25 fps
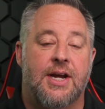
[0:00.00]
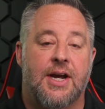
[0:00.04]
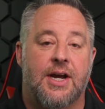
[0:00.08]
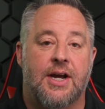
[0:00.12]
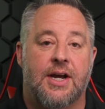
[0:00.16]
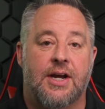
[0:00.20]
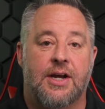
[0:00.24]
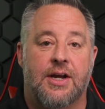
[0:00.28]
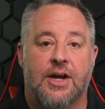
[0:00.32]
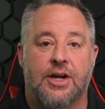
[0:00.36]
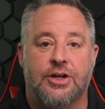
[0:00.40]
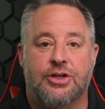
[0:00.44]

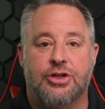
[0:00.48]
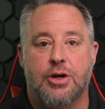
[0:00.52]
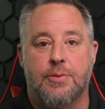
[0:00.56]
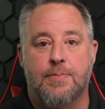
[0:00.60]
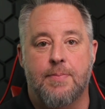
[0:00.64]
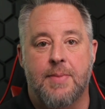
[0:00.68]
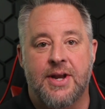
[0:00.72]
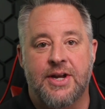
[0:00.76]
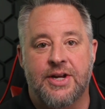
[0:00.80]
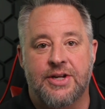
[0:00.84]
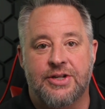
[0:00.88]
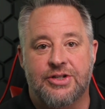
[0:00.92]
a
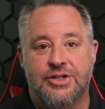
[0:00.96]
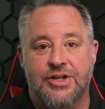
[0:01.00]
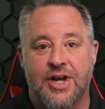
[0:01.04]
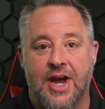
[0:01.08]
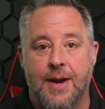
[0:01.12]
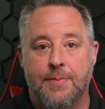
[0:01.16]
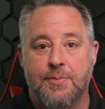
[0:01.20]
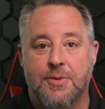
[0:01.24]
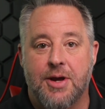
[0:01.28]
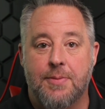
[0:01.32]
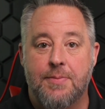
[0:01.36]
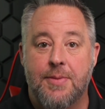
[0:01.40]
tremendous
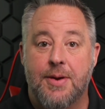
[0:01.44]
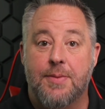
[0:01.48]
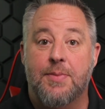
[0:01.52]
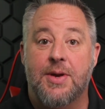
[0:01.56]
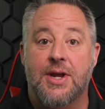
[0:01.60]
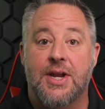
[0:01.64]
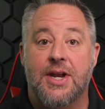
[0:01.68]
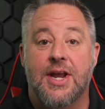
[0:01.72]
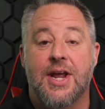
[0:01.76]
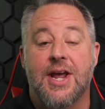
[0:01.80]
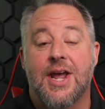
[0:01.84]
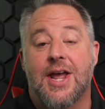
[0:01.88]
time
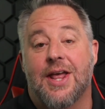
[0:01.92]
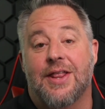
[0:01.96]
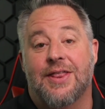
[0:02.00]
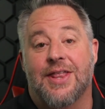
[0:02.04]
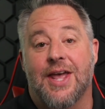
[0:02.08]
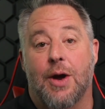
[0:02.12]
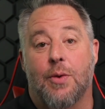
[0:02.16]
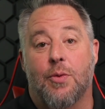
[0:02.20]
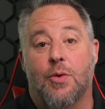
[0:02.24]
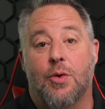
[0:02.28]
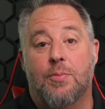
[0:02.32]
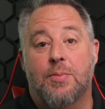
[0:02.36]
commitment
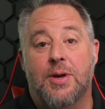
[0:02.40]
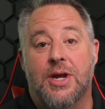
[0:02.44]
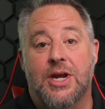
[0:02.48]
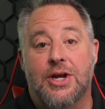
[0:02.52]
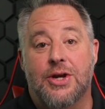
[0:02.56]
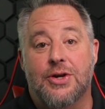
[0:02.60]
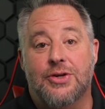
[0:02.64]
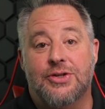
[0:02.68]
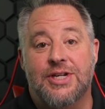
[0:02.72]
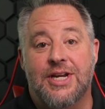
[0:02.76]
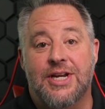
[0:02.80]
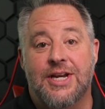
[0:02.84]
that we'll be
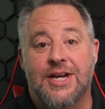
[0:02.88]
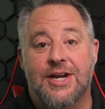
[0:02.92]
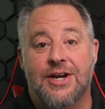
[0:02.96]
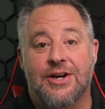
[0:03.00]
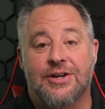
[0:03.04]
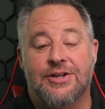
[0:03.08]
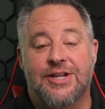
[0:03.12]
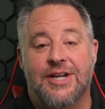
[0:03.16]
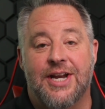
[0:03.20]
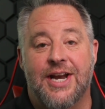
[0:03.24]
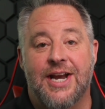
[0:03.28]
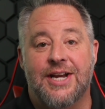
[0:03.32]
using
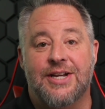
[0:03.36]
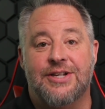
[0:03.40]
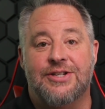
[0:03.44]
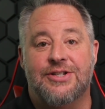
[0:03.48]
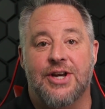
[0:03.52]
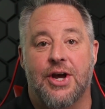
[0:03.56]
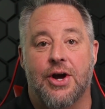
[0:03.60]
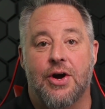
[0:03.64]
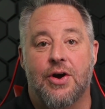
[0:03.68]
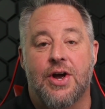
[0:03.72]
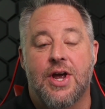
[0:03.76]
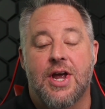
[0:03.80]
here today,
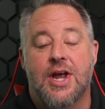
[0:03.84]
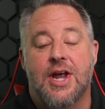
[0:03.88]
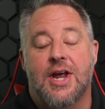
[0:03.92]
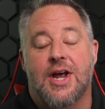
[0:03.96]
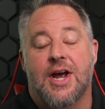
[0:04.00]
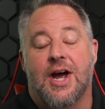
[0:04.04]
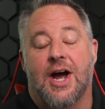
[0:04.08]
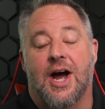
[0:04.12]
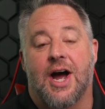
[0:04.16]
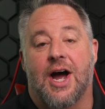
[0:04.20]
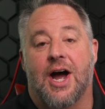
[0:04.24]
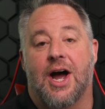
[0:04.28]
so
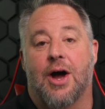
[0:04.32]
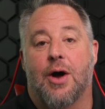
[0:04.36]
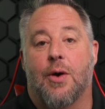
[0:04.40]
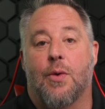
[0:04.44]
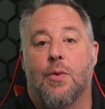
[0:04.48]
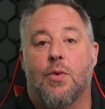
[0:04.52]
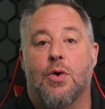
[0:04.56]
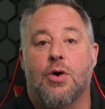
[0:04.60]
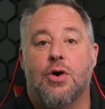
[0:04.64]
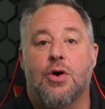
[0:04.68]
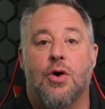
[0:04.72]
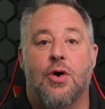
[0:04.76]

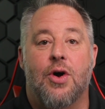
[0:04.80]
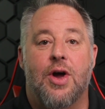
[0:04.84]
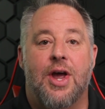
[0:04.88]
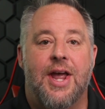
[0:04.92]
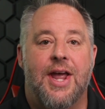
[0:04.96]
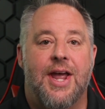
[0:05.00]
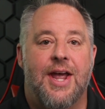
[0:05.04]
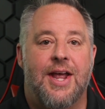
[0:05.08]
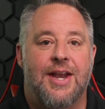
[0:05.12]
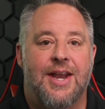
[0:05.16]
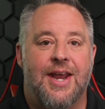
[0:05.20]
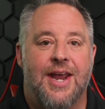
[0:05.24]
we'll go
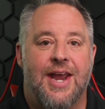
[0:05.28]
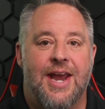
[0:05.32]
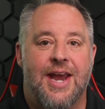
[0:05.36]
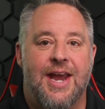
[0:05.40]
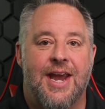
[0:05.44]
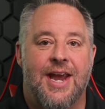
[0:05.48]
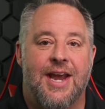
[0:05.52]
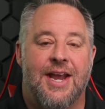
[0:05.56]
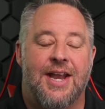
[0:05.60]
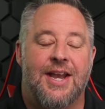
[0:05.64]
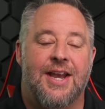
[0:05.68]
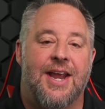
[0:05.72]
ahead
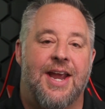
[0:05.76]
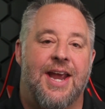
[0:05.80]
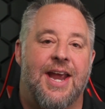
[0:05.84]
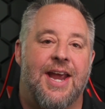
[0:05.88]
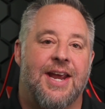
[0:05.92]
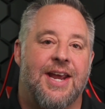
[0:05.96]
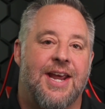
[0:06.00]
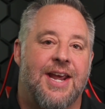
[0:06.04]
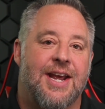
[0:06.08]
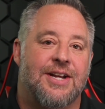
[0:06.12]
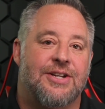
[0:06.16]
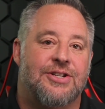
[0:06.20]

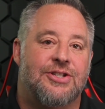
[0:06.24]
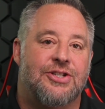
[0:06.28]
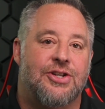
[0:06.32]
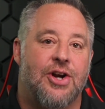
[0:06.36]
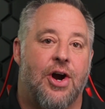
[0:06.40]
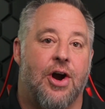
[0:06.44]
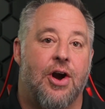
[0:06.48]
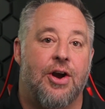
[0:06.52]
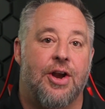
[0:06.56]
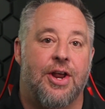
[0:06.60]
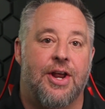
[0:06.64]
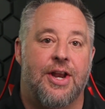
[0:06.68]
and get
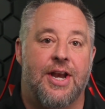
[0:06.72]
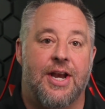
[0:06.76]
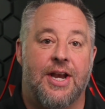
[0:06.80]
started.